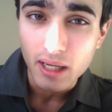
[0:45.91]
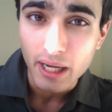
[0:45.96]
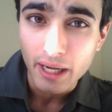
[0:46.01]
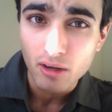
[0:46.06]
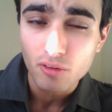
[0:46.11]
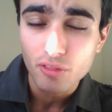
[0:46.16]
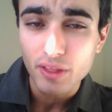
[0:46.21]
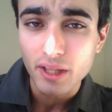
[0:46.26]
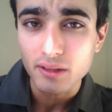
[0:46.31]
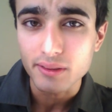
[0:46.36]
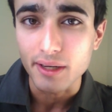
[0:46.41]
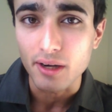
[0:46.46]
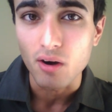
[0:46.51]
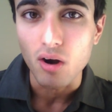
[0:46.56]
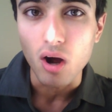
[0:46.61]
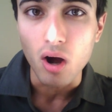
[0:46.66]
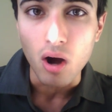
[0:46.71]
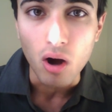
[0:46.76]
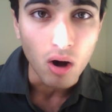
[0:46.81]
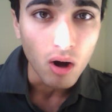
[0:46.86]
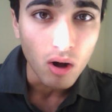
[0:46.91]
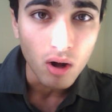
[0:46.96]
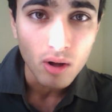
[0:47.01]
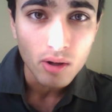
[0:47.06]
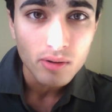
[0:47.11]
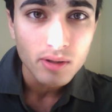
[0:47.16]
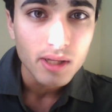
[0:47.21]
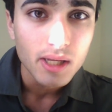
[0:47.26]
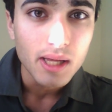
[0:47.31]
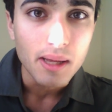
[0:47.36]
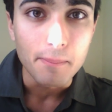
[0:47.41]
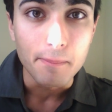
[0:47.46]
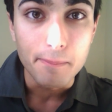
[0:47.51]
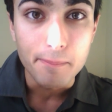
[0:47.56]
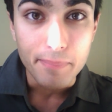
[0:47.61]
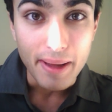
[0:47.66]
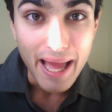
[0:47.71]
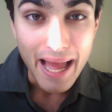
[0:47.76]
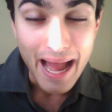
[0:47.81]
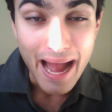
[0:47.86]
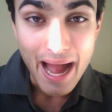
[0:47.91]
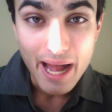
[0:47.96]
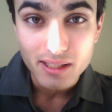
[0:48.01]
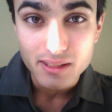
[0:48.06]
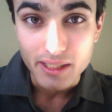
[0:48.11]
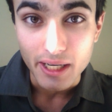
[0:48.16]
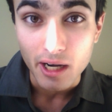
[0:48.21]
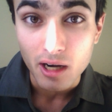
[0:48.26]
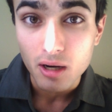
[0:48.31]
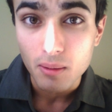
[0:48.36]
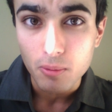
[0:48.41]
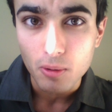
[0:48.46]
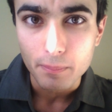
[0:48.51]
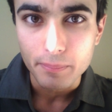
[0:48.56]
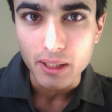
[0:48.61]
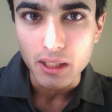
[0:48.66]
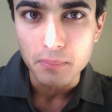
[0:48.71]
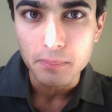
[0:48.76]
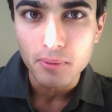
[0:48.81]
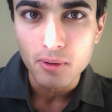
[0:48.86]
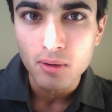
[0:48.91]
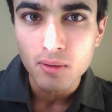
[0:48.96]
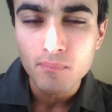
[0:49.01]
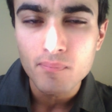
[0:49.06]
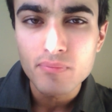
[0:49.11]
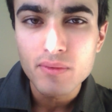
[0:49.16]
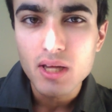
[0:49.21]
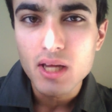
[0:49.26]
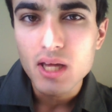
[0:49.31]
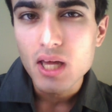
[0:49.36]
I don't think they're all bad, terrible people.